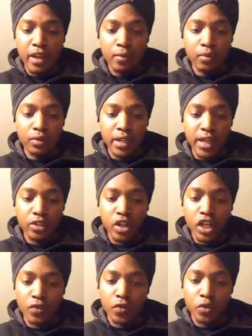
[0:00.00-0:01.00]

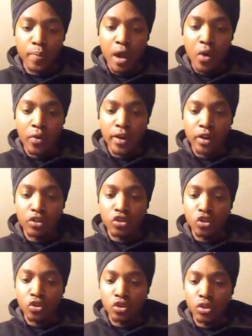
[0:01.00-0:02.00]
Unpayable debt transfers
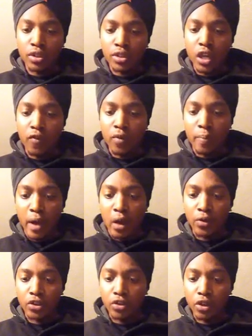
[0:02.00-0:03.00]
power and control to the
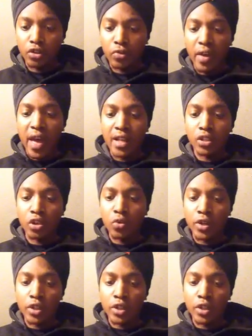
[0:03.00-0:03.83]
sovereign power structure